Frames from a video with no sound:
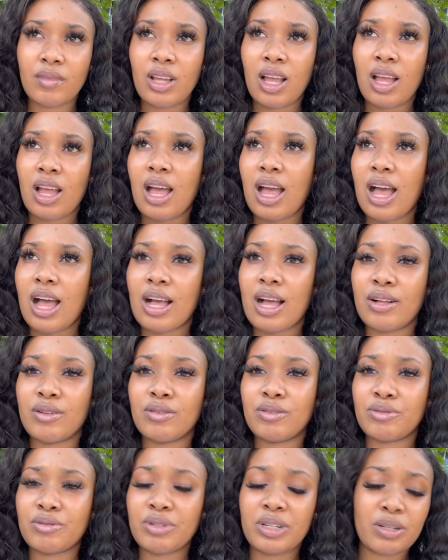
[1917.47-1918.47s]
I'll
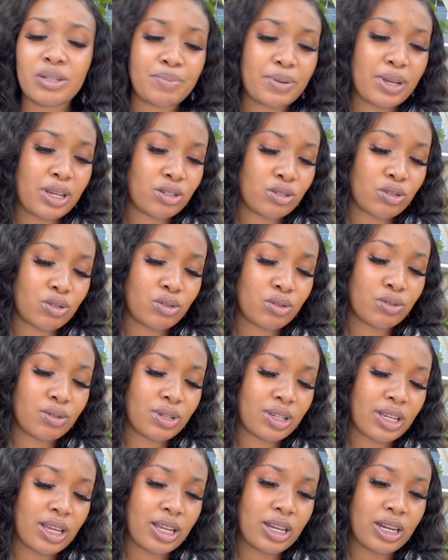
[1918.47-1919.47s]
read a page or two
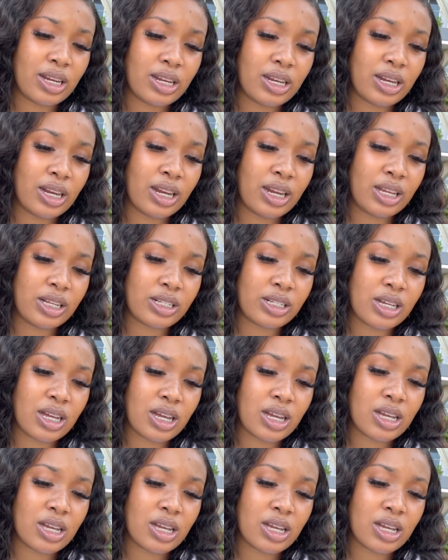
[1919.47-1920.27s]
again later